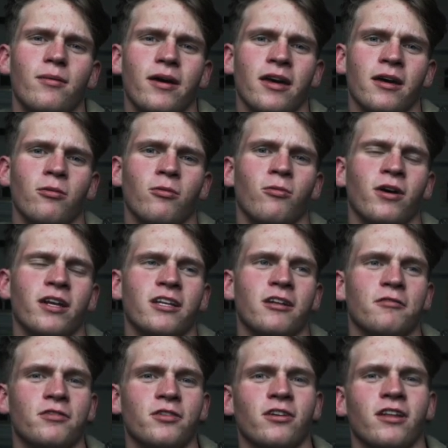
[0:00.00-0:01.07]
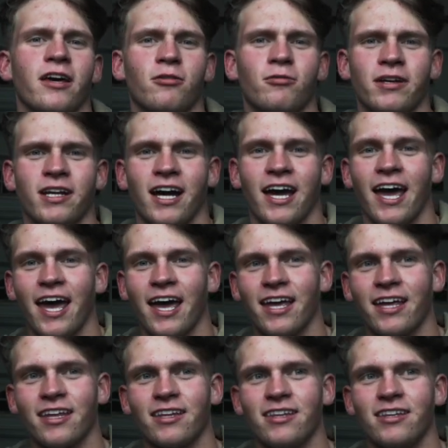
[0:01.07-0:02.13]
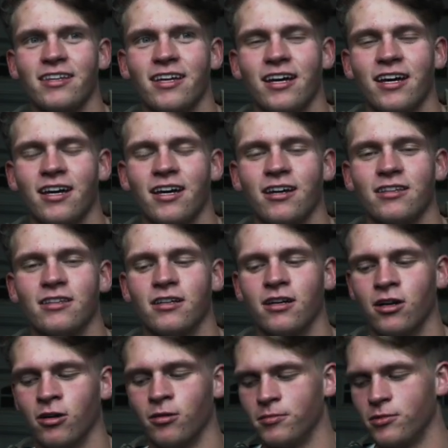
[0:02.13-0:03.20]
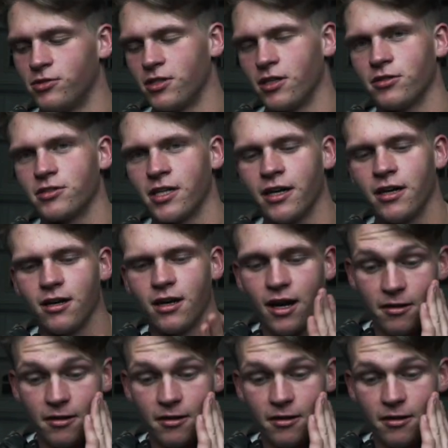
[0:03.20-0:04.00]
And what did it feel like when I had the UCL tear?